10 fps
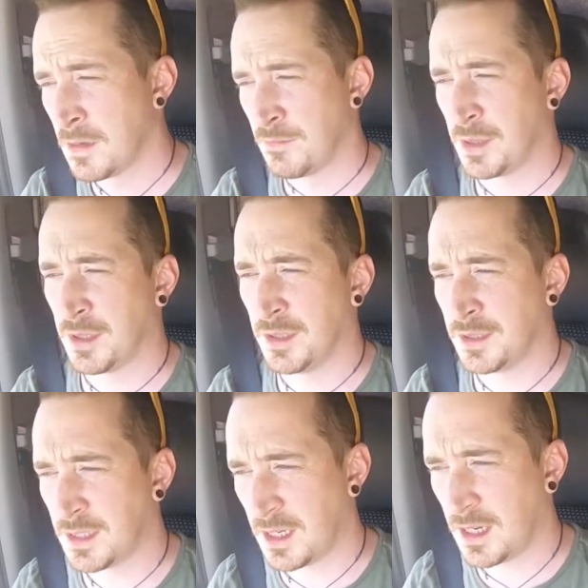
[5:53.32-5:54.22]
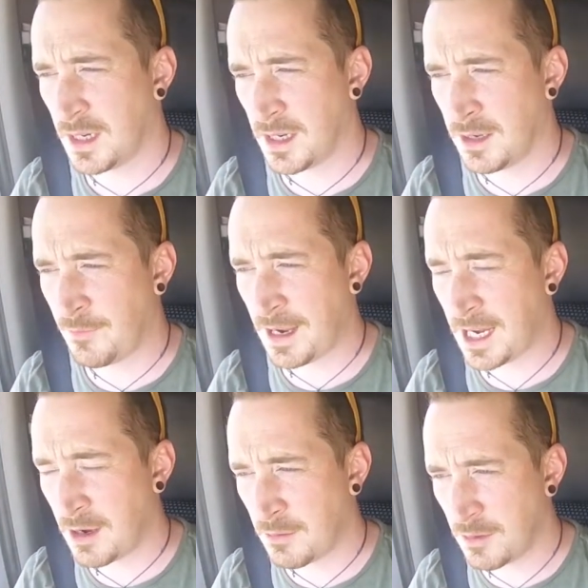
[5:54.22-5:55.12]
because I've run
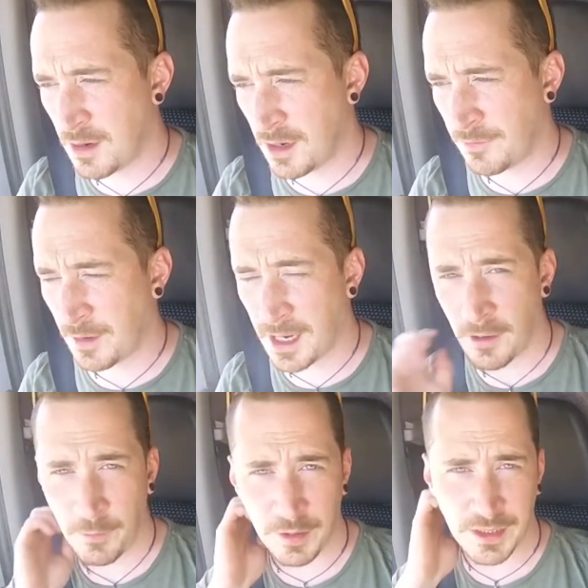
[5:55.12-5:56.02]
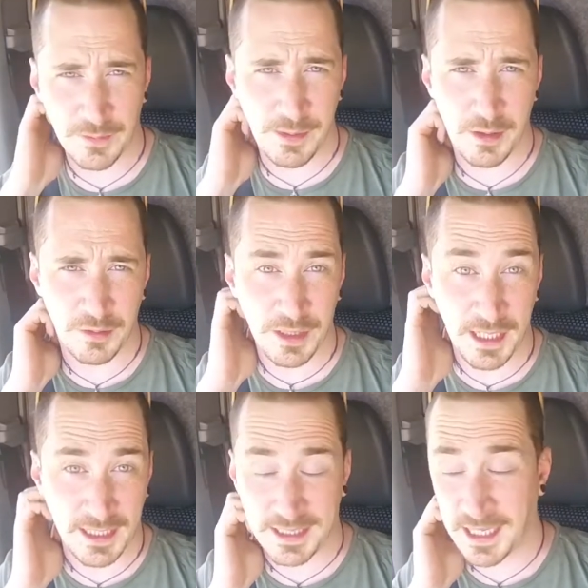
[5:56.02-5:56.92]
out of wood to build the
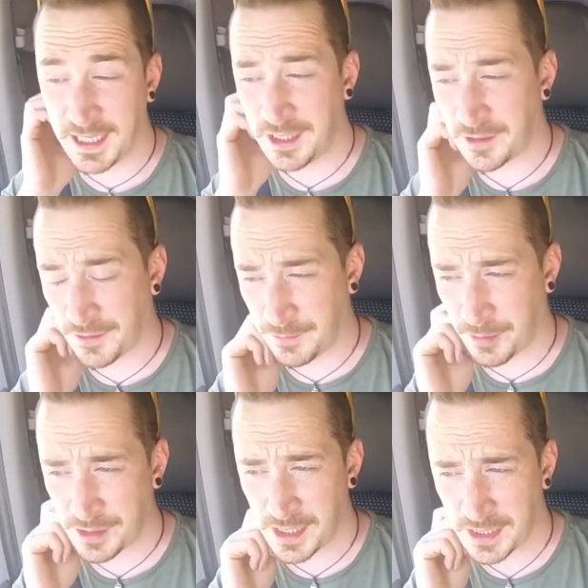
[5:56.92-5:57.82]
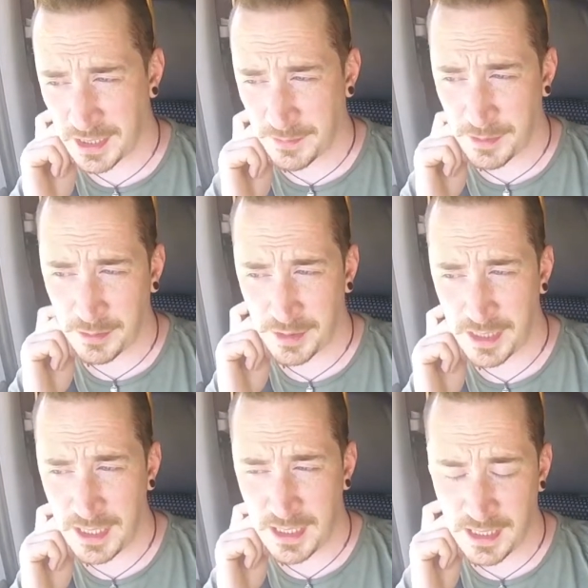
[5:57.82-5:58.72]
next stage of the project, to build
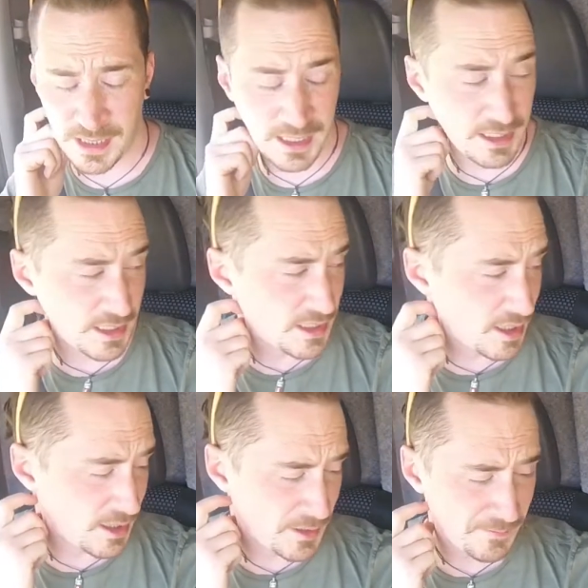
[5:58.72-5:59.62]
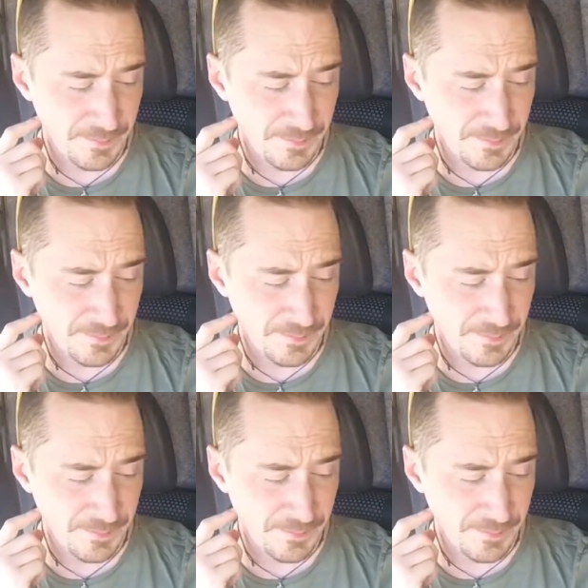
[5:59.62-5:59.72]
the kitchen side.